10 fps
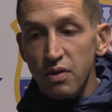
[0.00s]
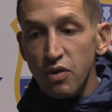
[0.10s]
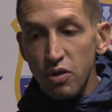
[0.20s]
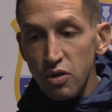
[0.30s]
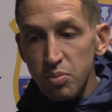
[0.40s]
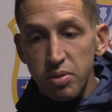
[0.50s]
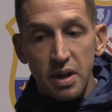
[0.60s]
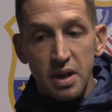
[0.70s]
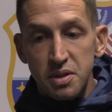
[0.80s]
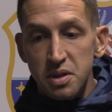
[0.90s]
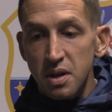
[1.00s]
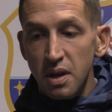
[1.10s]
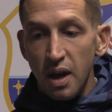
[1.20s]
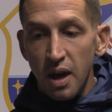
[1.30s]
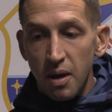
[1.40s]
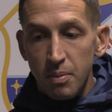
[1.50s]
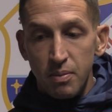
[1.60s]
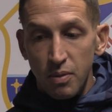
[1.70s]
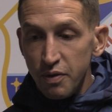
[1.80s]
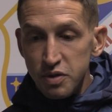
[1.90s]
got good players,
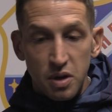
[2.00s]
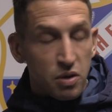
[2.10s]
obviously